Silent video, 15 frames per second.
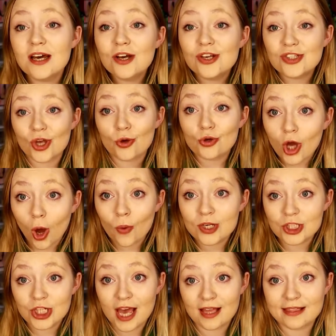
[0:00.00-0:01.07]
So go
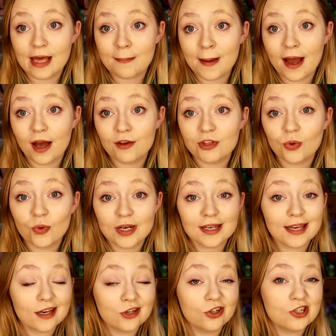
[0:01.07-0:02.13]
and check them out if you want to
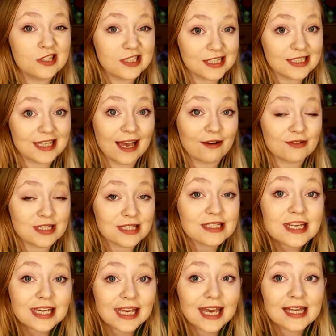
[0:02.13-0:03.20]
get good discounted
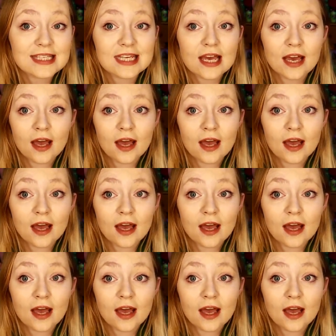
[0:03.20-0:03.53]
tickets.